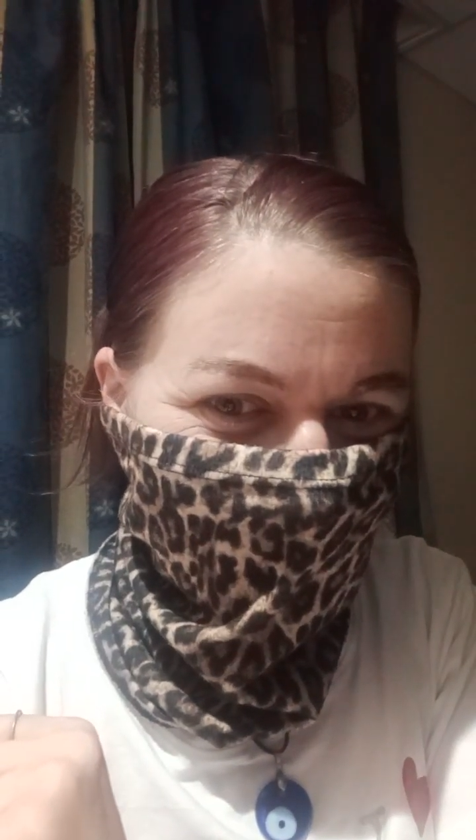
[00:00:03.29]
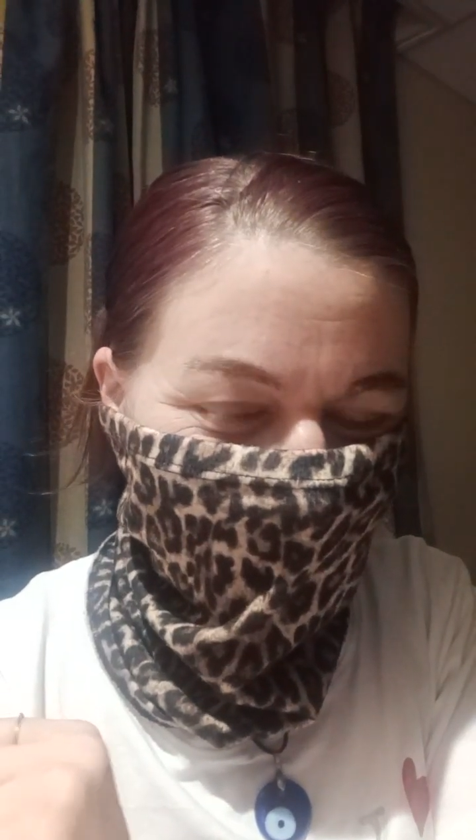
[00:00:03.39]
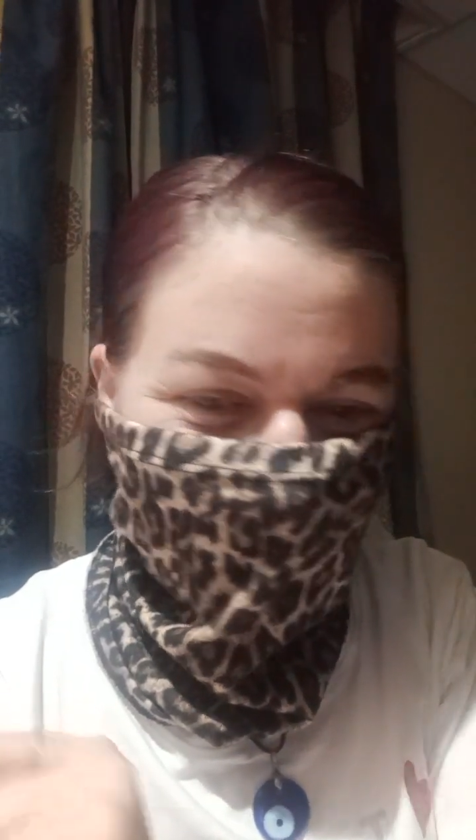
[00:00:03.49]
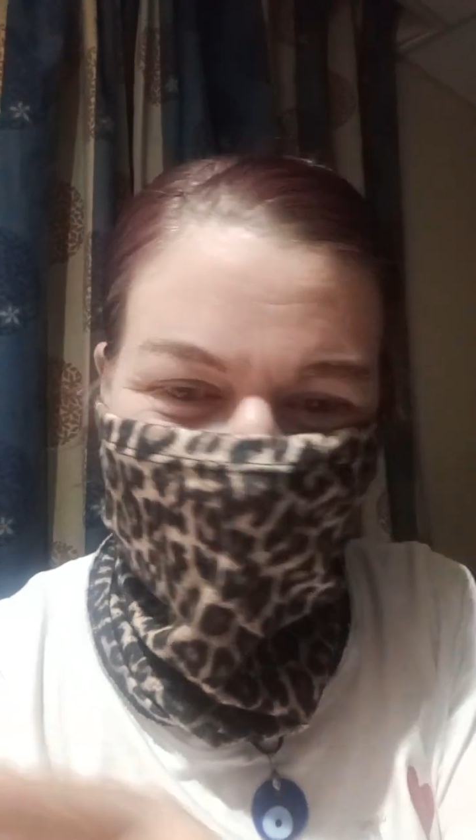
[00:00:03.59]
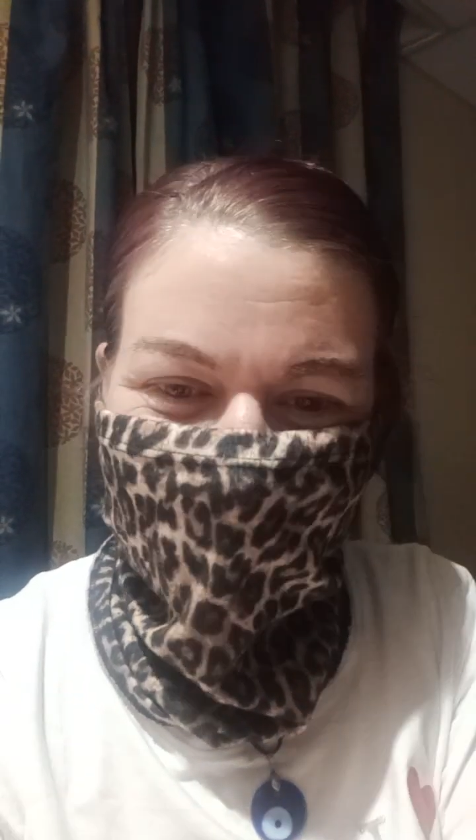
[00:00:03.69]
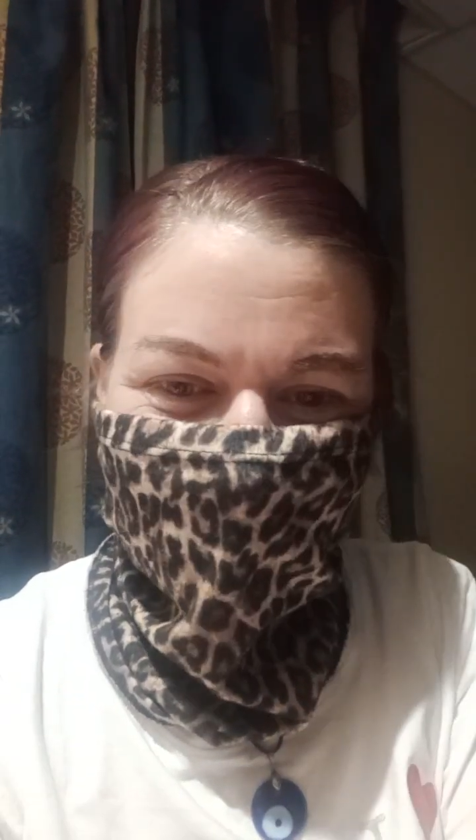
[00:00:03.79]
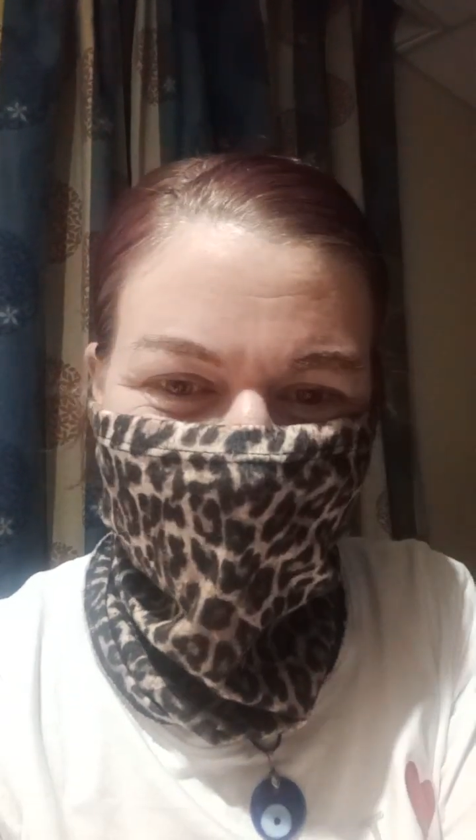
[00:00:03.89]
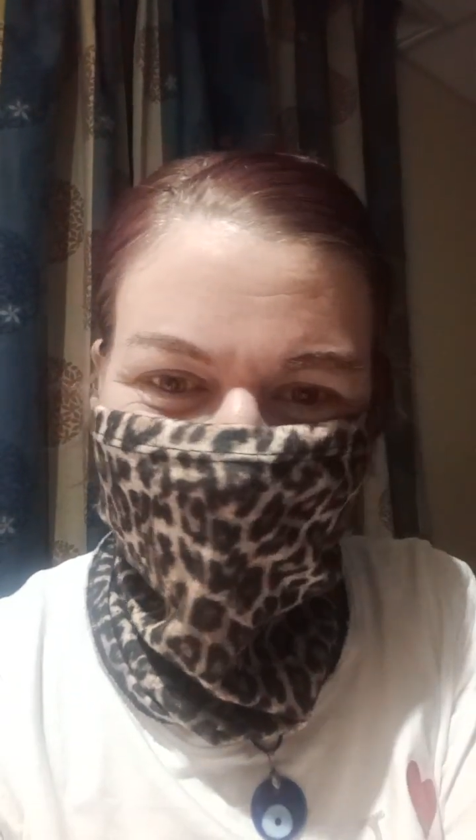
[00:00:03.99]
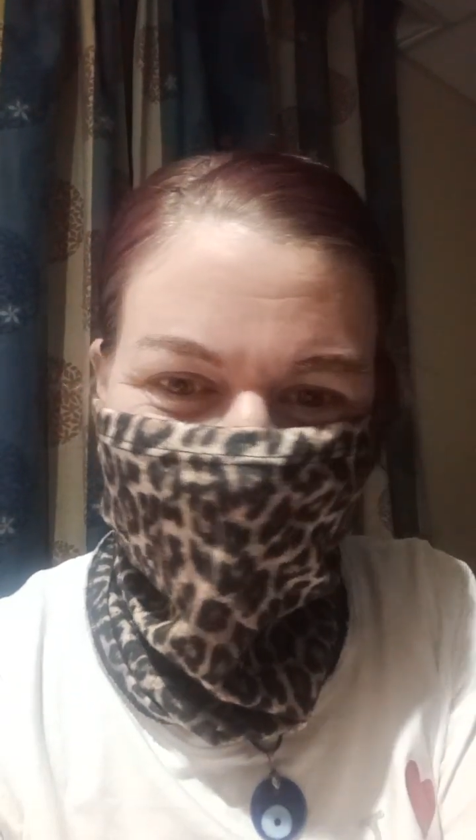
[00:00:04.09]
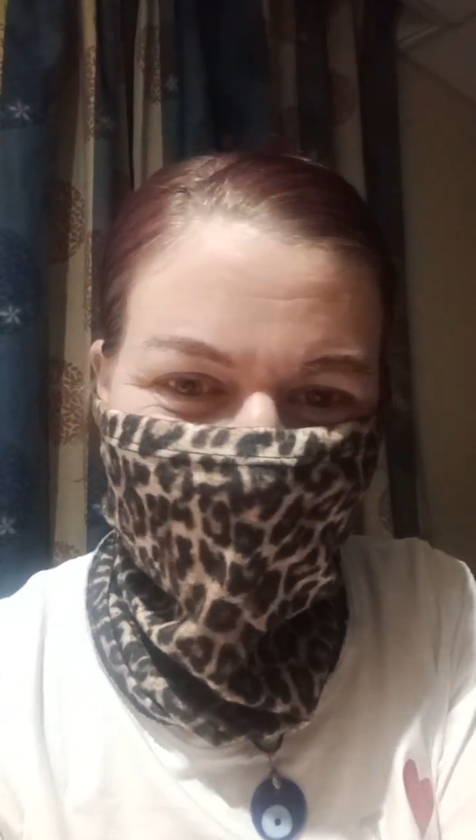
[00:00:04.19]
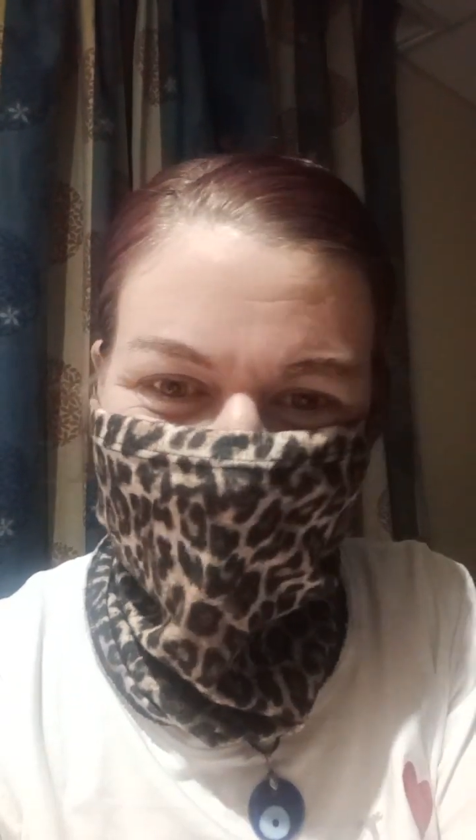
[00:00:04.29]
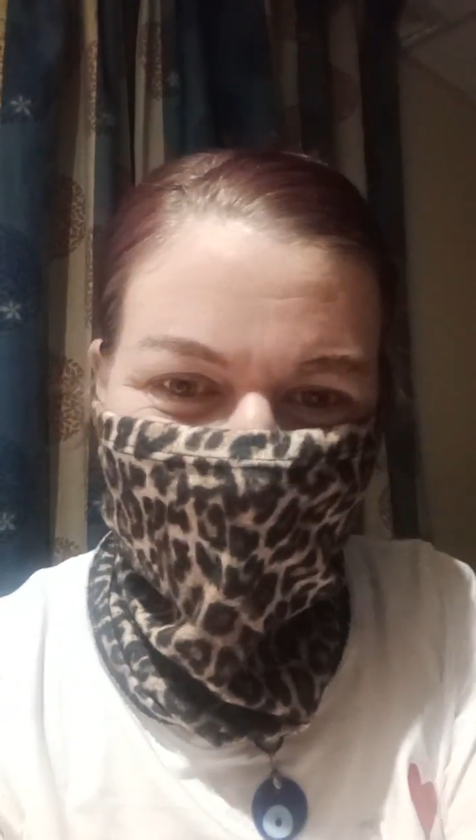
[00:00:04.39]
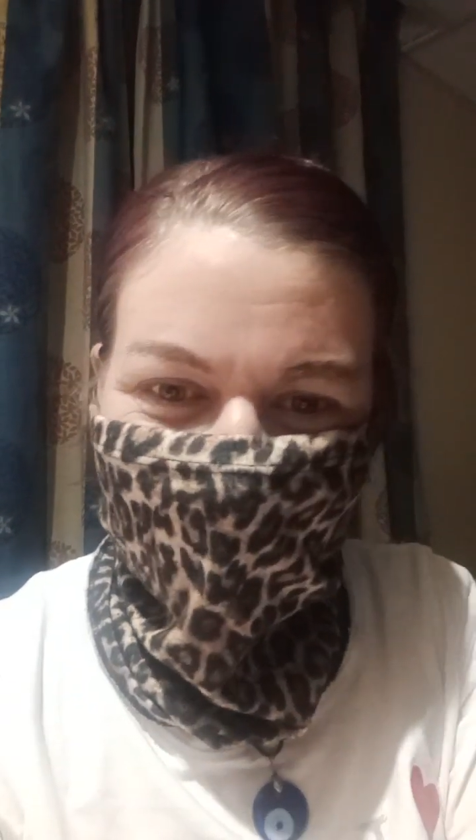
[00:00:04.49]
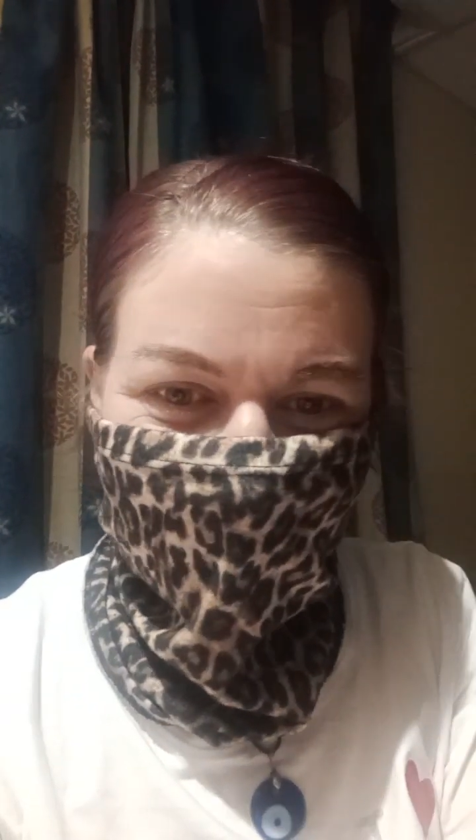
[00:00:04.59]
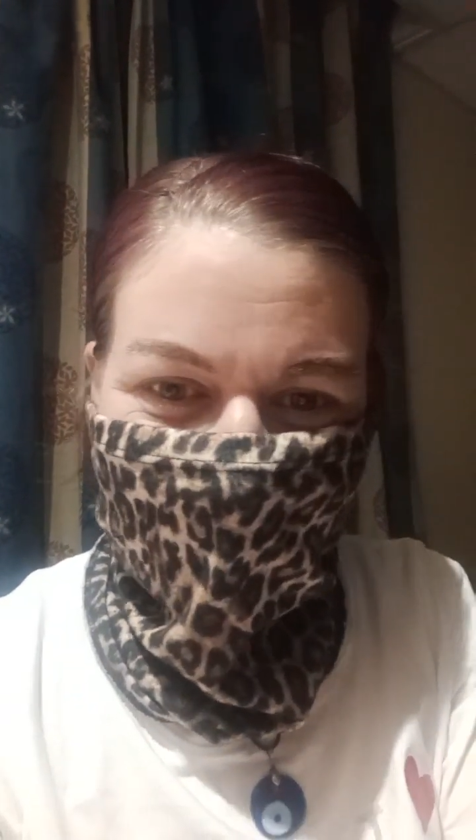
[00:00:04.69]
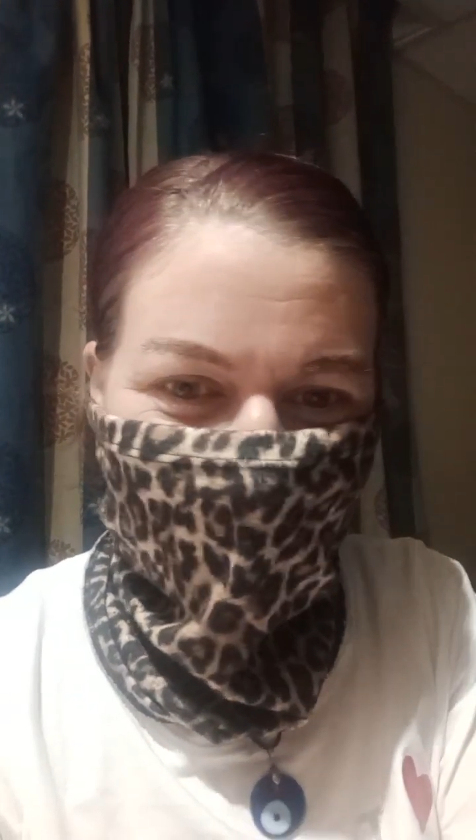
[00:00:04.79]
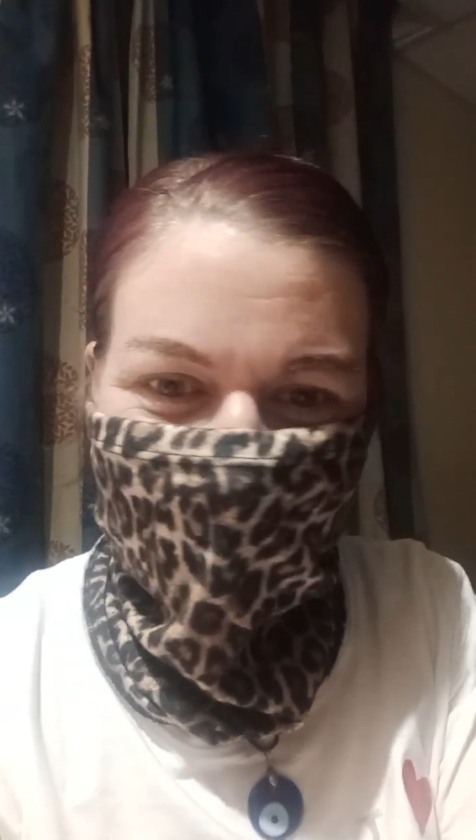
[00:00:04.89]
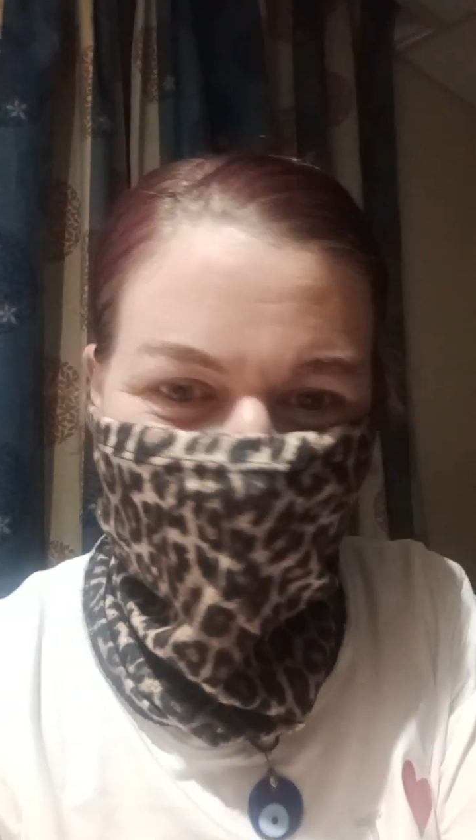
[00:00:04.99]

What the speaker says: Lockdown